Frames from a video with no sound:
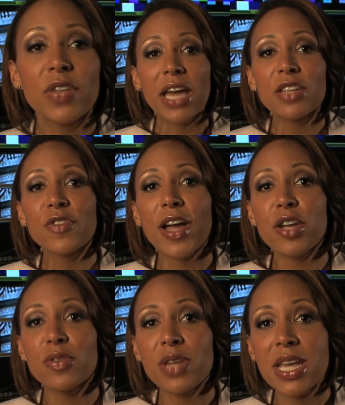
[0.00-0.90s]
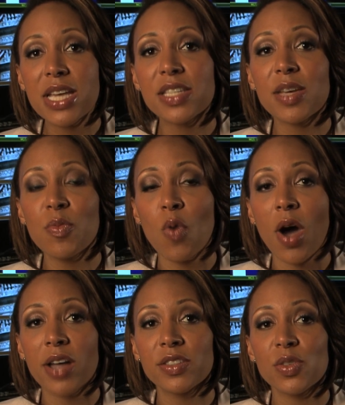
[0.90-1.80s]
satisfy your needs and
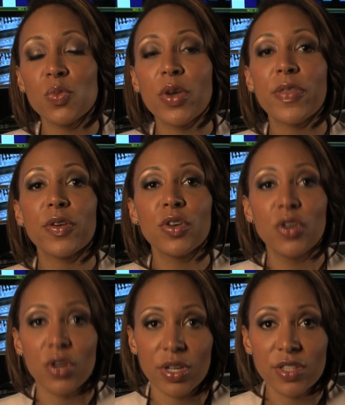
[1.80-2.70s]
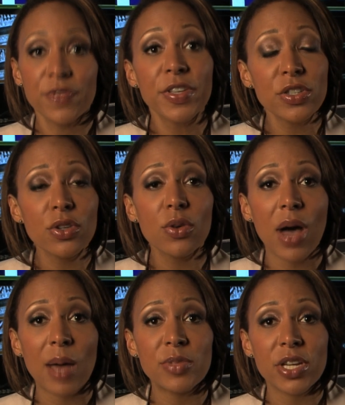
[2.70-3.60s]
wants with goods, physical
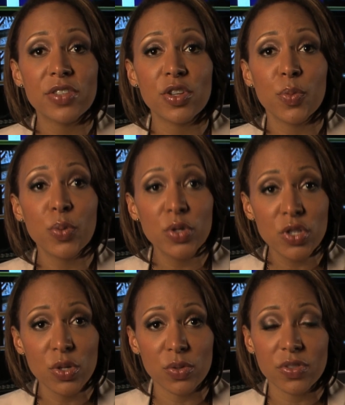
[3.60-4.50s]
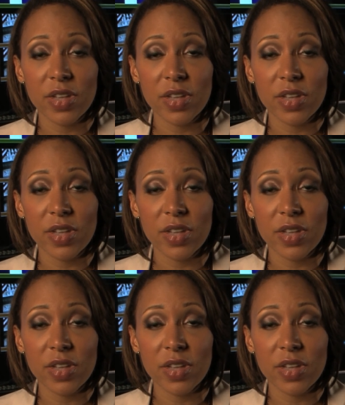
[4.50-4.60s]
objects that are produced,